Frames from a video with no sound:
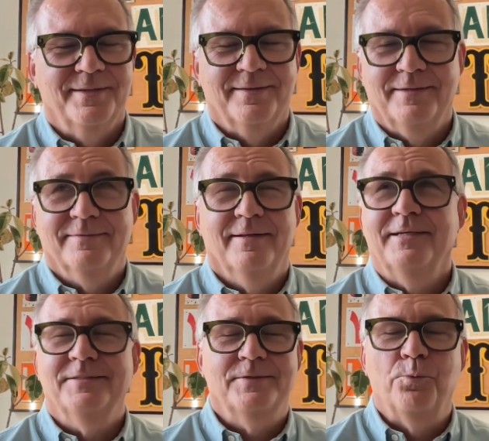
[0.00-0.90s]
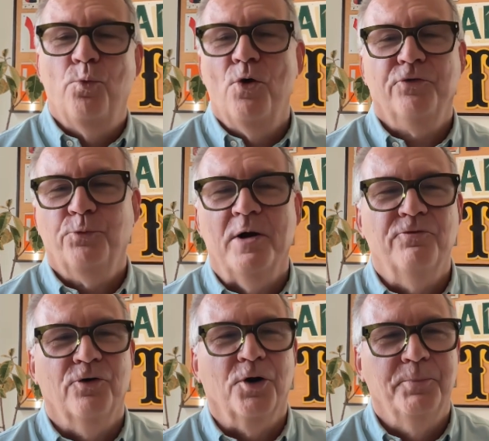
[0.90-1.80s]
It's like it's the worst way for
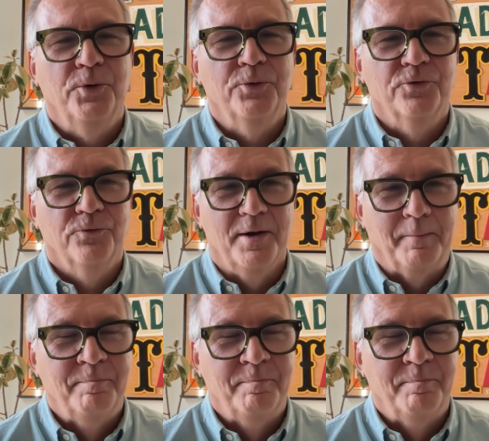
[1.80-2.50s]
a computer to run.